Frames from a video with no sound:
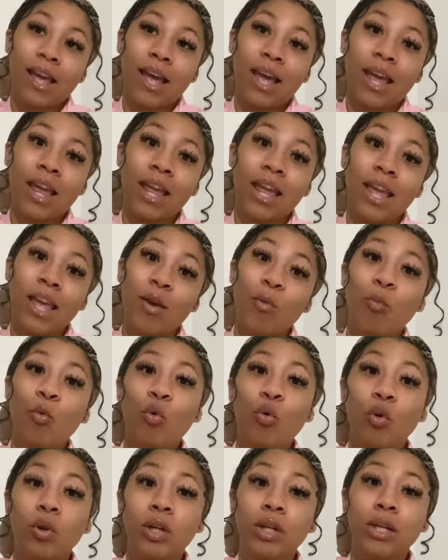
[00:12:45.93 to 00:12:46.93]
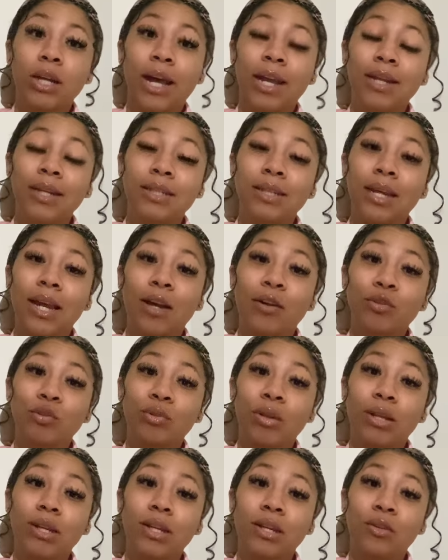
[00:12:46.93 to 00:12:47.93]
I am going out of town, so I
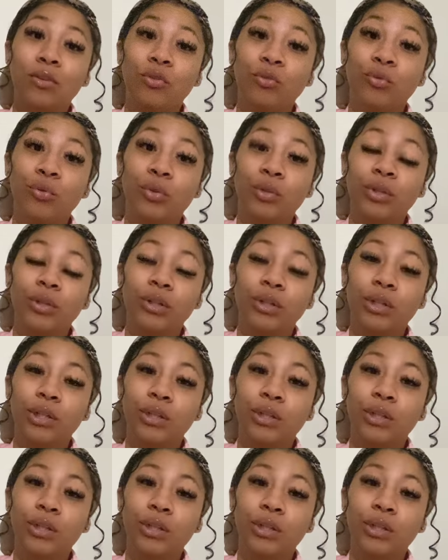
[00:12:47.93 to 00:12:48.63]
need to do a